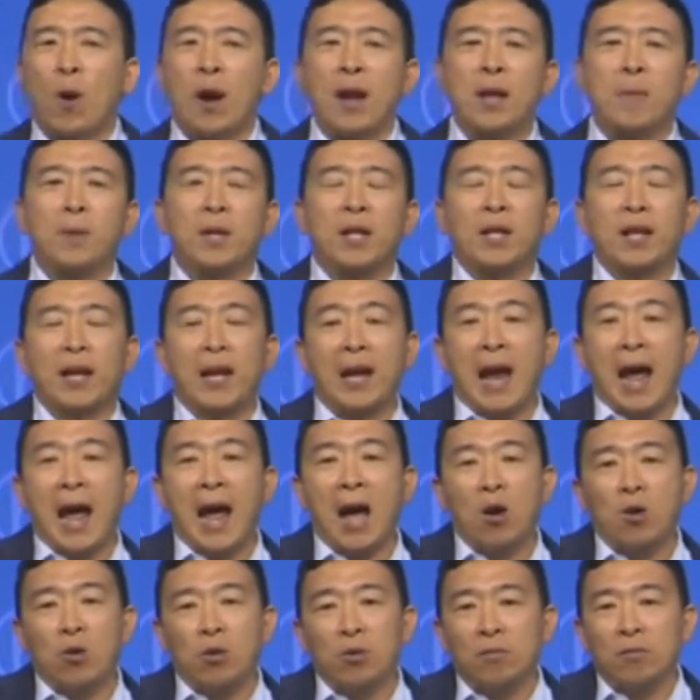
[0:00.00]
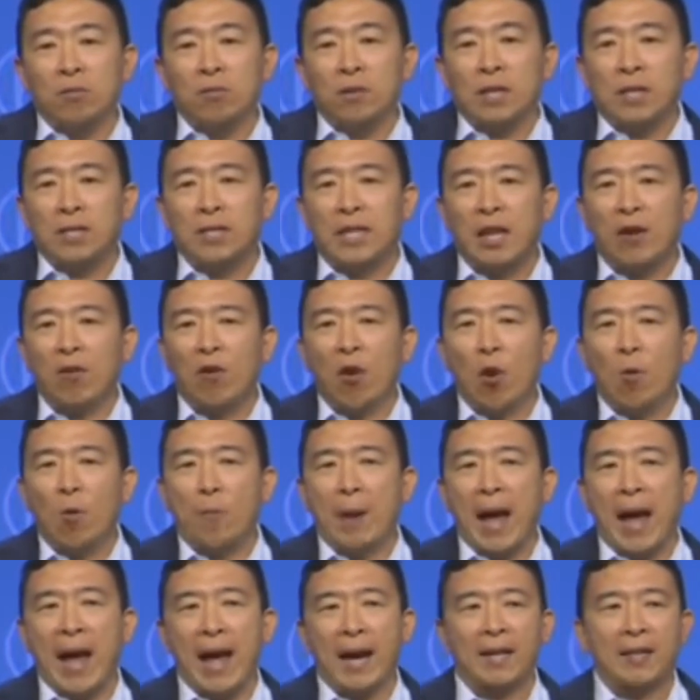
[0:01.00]
$20 billion out, zero
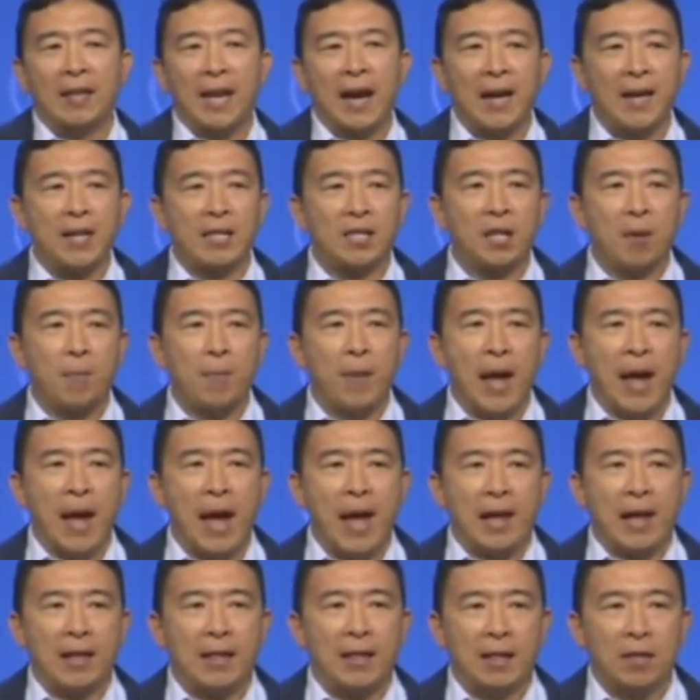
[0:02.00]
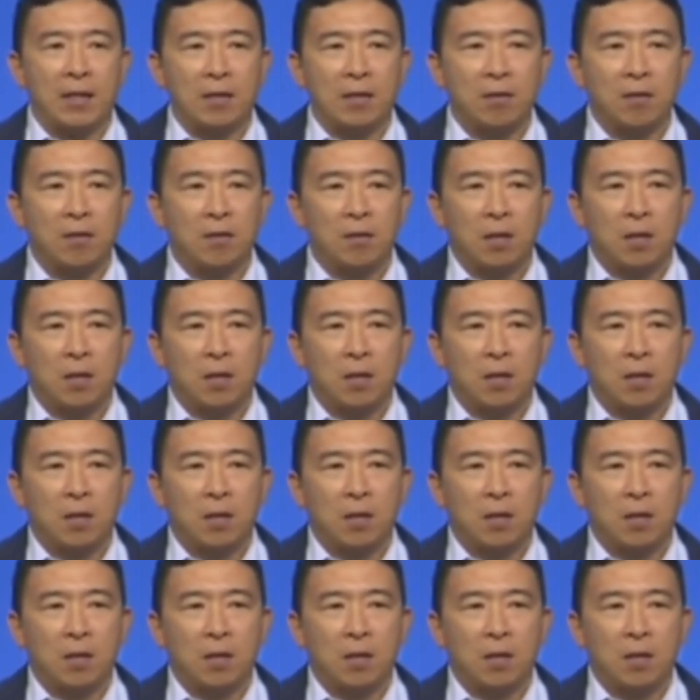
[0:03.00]
back. That is the math.